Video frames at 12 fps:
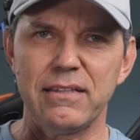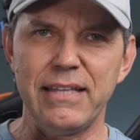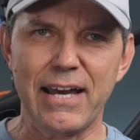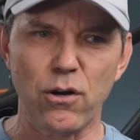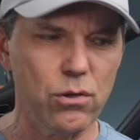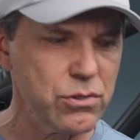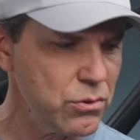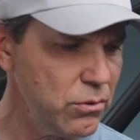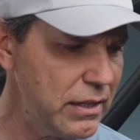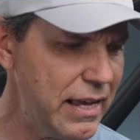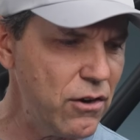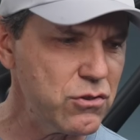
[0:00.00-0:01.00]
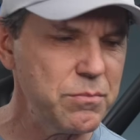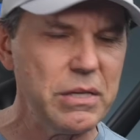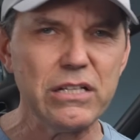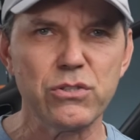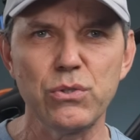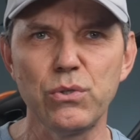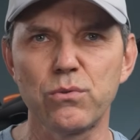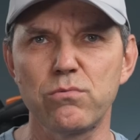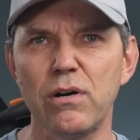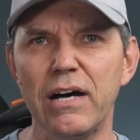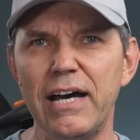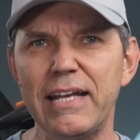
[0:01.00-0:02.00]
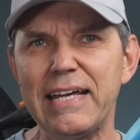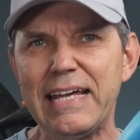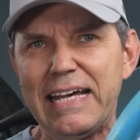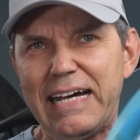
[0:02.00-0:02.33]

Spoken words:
That also allows me to run